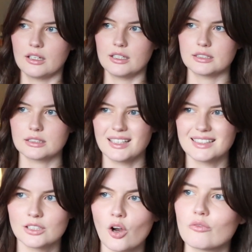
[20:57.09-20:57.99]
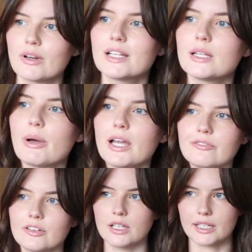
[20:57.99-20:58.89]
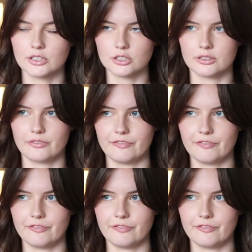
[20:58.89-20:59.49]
It's not really painful. I can just